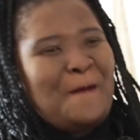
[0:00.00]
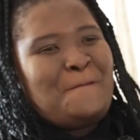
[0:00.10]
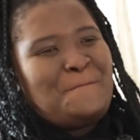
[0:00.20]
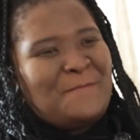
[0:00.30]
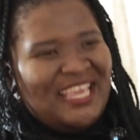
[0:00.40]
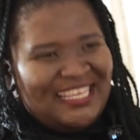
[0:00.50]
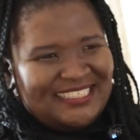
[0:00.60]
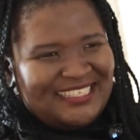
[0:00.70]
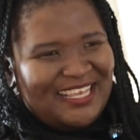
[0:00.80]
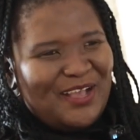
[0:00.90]

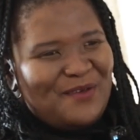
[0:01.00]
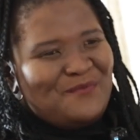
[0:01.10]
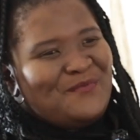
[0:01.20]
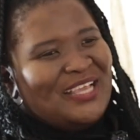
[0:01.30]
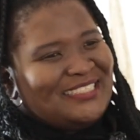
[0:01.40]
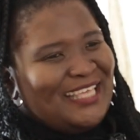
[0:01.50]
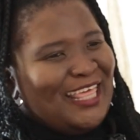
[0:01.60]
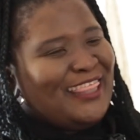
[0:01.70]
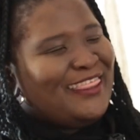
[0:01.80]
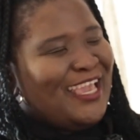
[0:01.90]
Amazing.
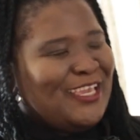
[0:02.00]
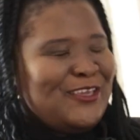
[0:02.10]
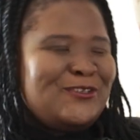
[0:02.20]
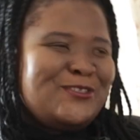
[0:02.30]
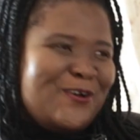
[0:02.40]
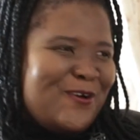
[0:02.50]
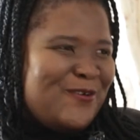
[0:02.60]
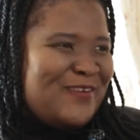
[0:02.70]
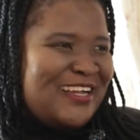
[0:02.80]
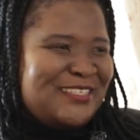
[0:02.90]
Thank you
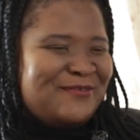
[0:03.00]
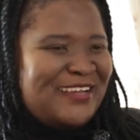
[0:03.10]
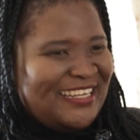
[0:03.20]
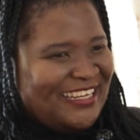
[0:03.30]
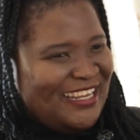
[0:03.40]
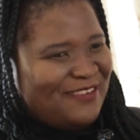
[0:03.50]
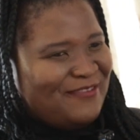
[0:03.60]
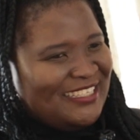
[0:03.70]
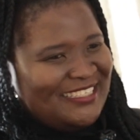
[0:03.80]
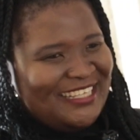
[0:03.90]
so much, Banele
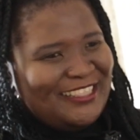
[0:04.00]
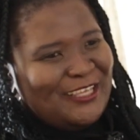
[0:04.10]
Bandile.